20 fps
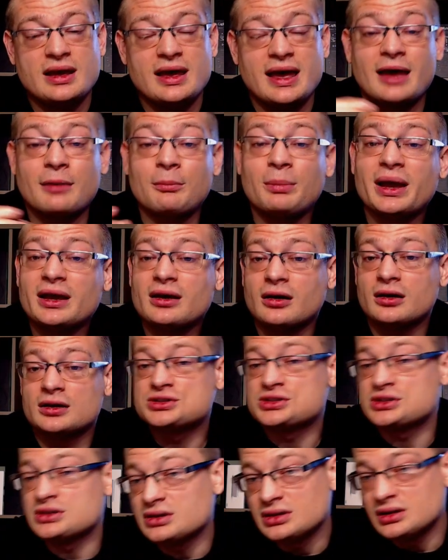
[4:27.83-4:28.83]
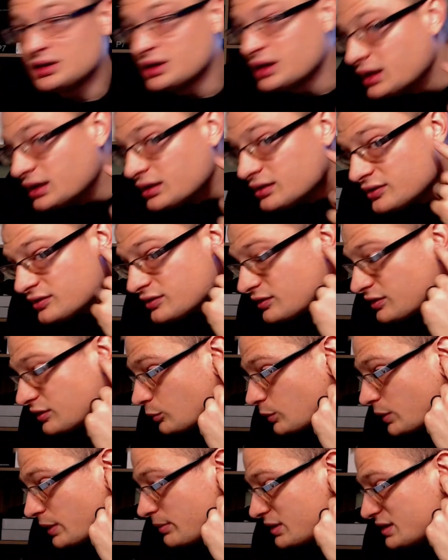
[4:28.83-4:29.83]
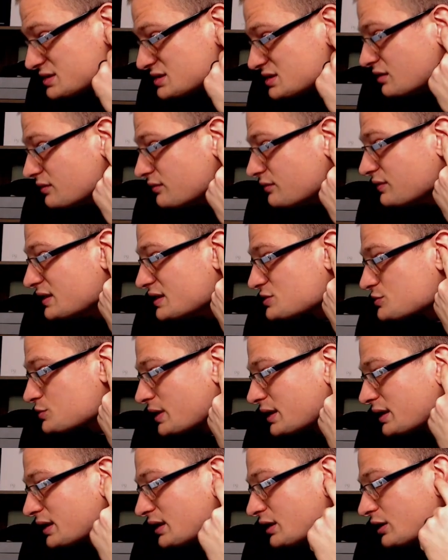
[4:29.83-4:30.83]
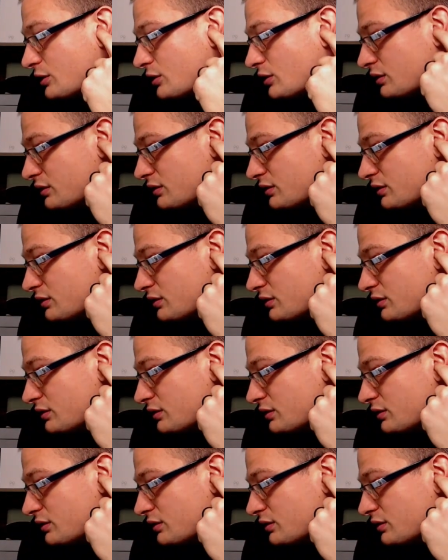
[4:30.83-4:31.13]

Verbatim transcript: and by concha, it's the reminiscent of this right here.